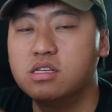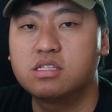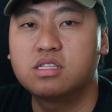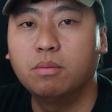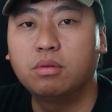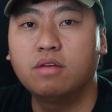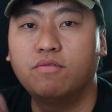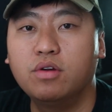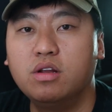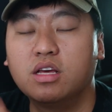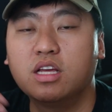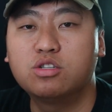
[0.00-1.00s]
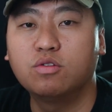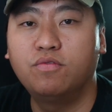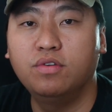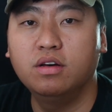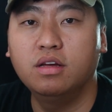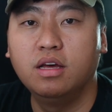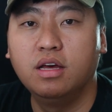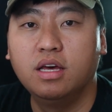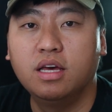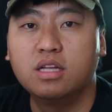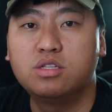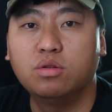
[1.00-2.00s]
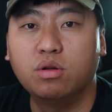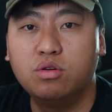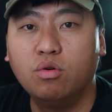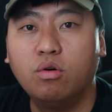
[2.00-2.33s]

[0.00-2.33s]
it's just something for you to get your foot into the